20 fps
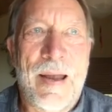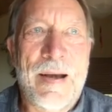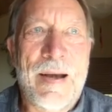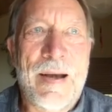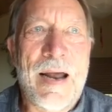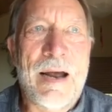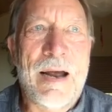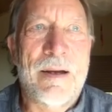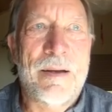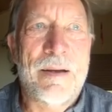
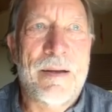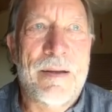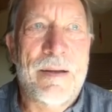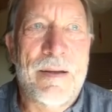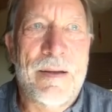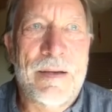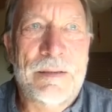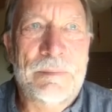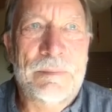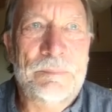our
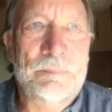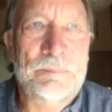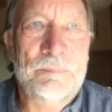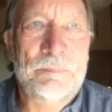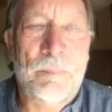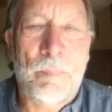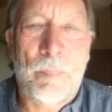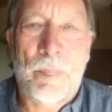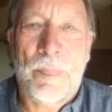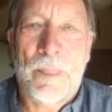
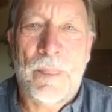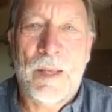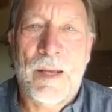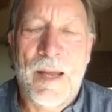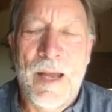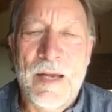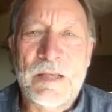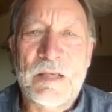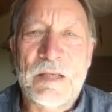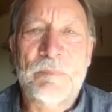
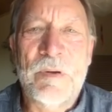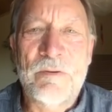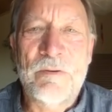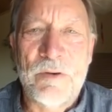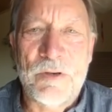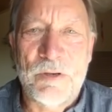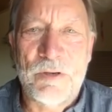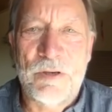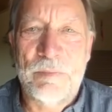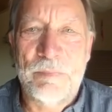
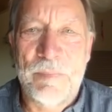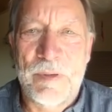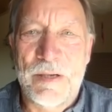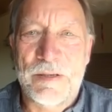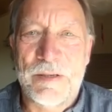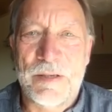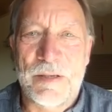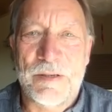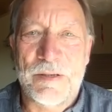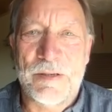spiritual
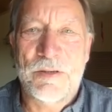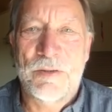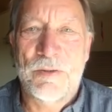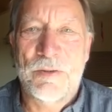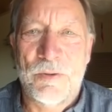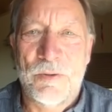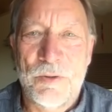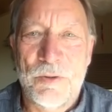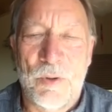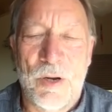abilities
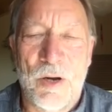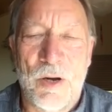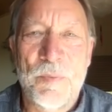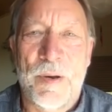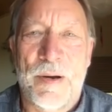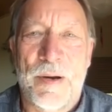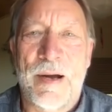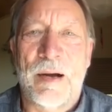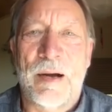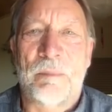to
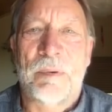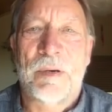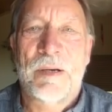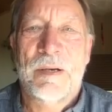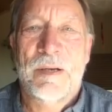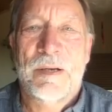open up,